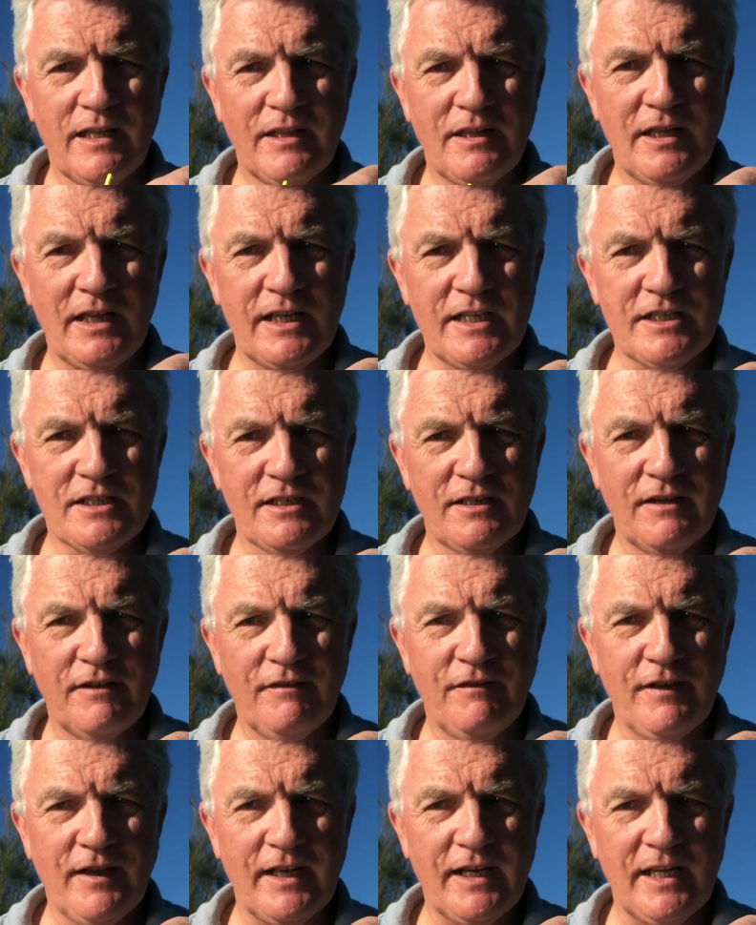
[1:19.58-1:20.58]
these
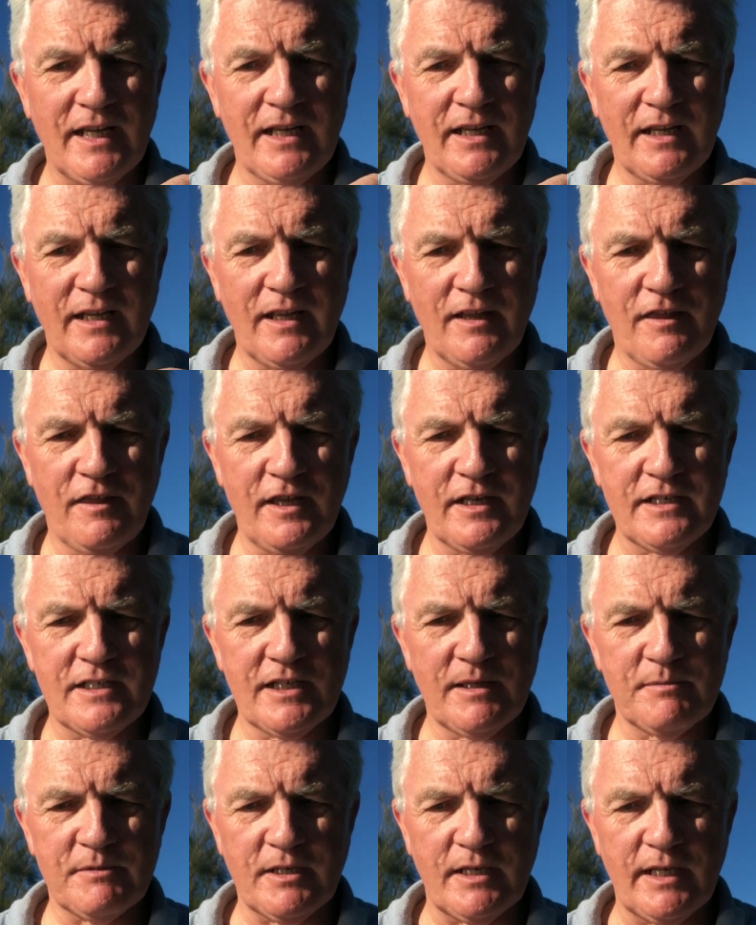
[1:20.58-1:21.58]
fairly thin
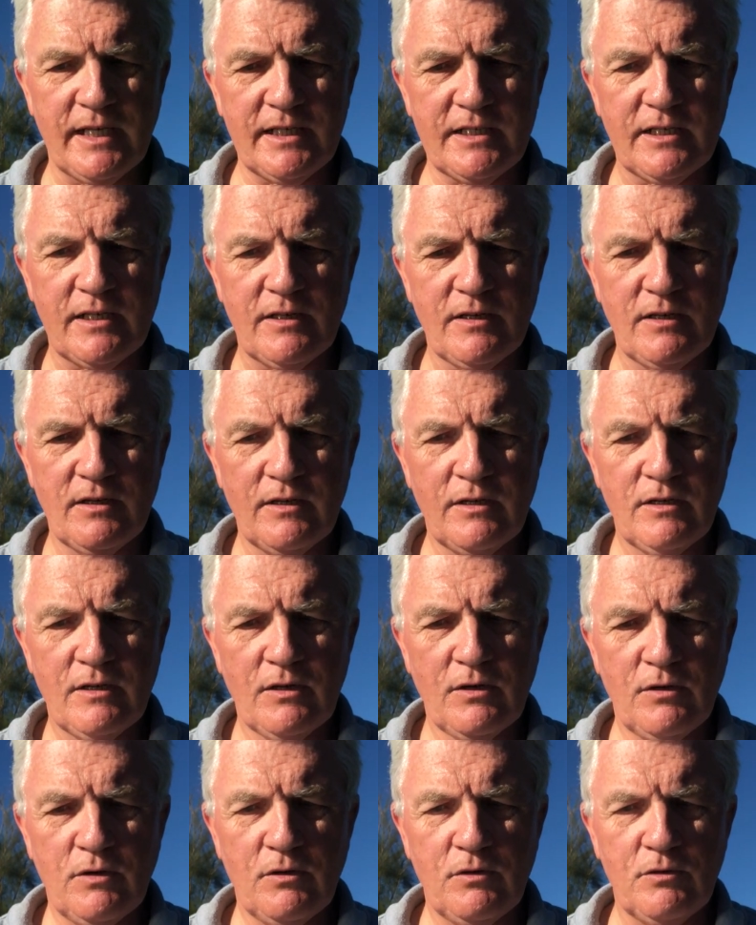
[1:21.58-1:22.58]
tips in it,
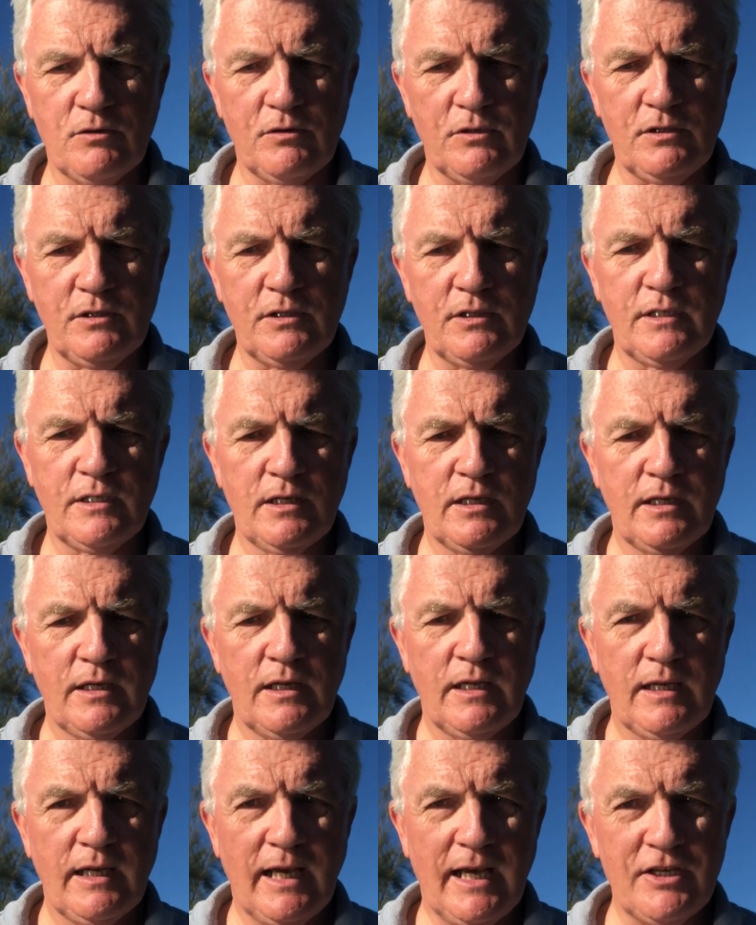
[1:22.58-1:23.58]
or
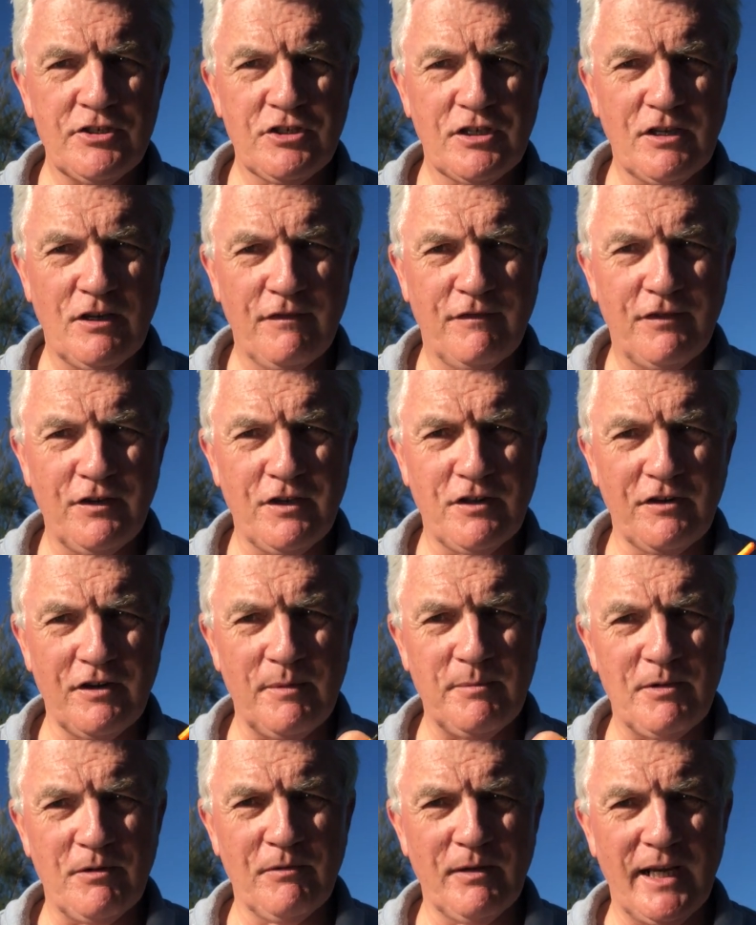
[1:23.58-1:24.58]
as you go further
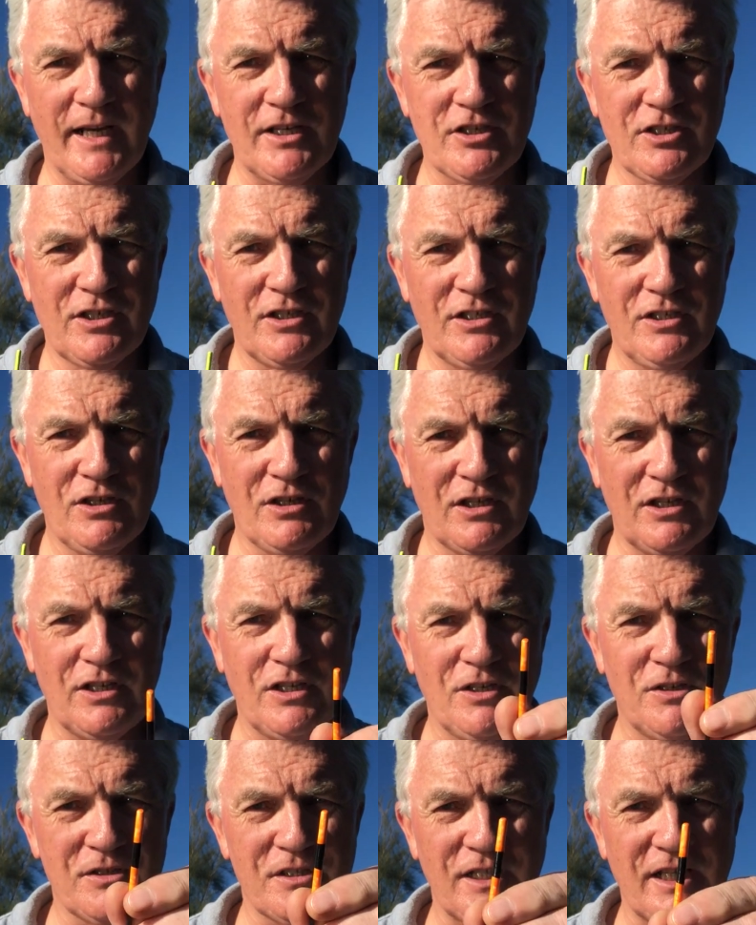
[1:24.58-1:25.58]
up the range, you can
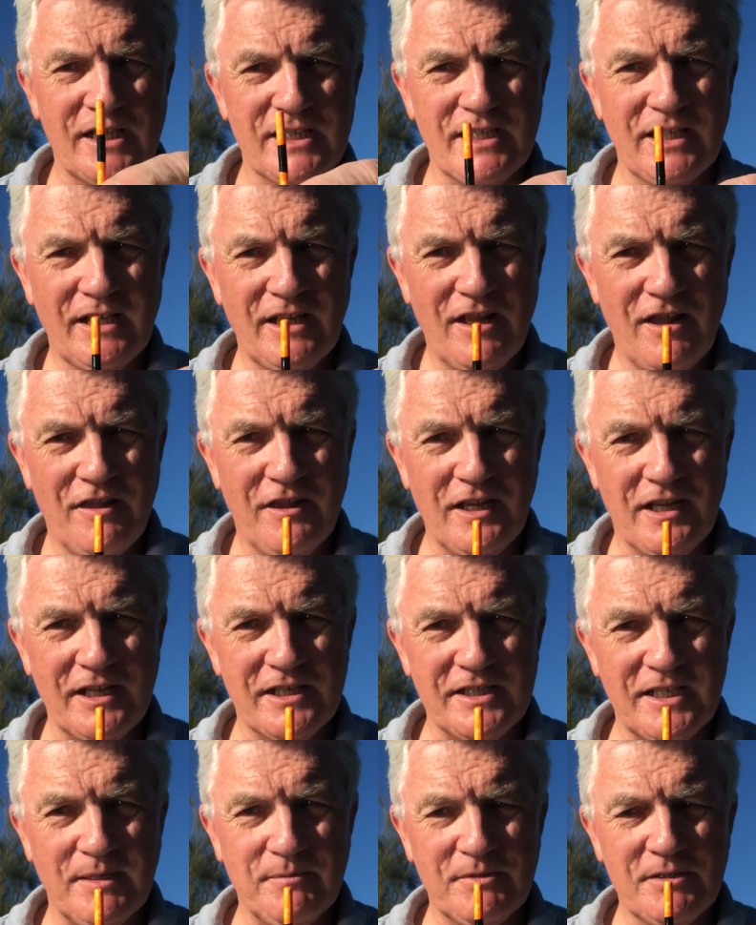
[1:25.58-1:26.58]
use these thicker
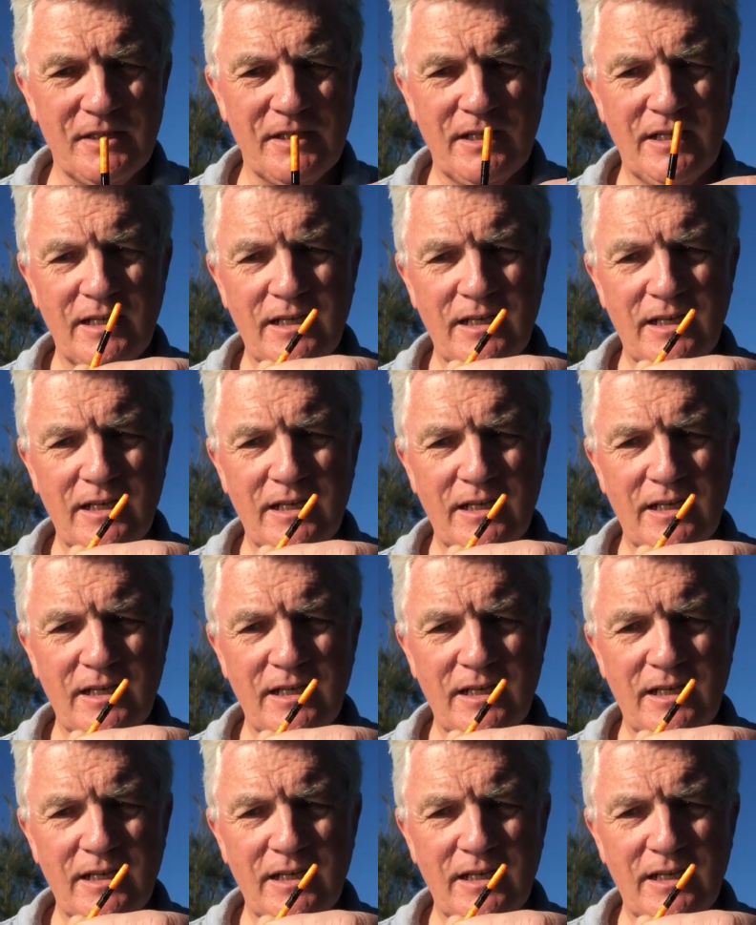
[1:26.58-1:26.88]
tips.